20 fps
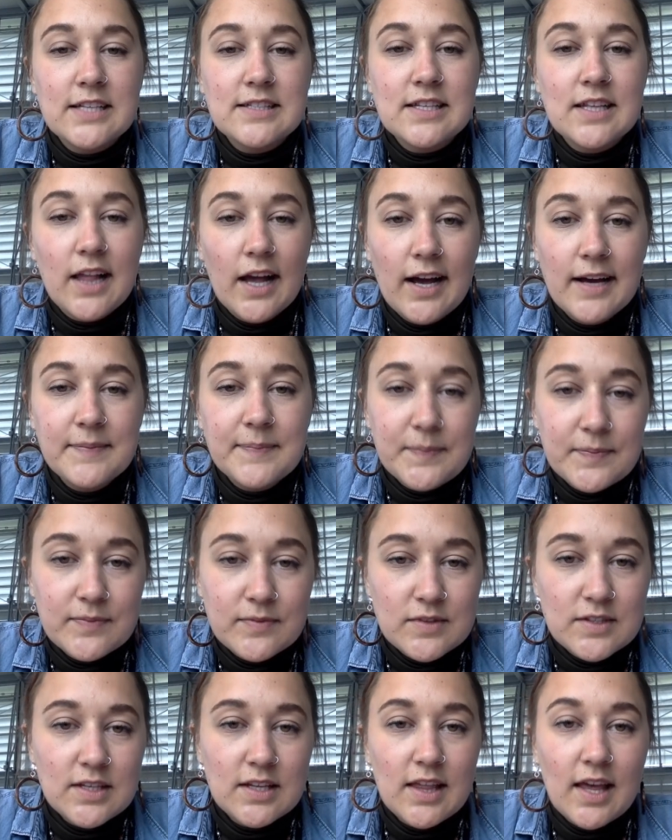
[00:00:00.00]
climb,
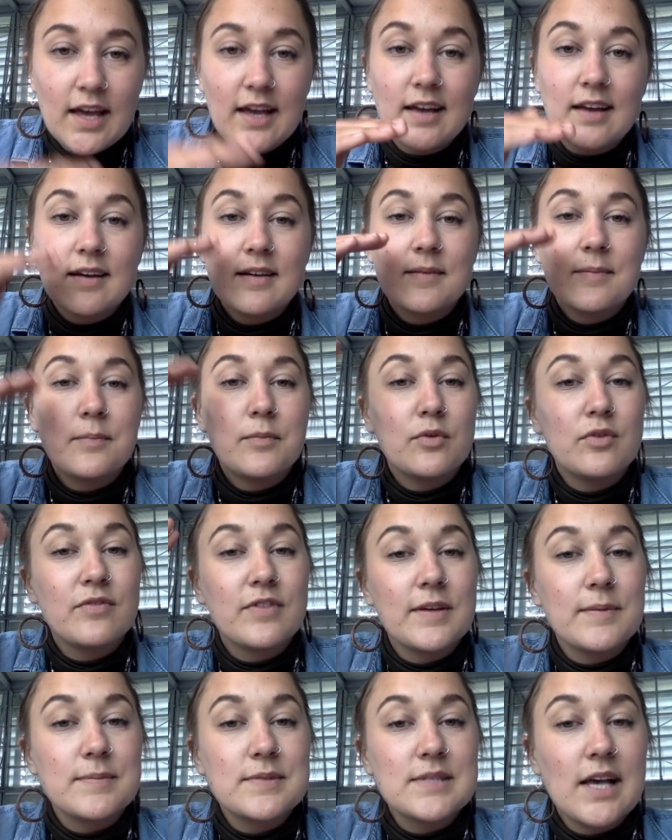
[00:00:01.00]
to like move
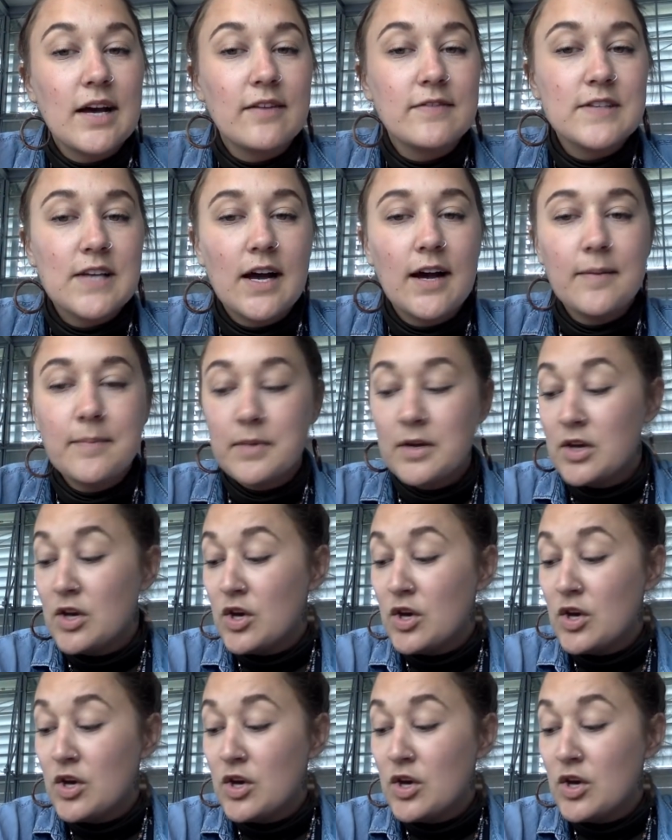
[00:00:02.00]
themselves up,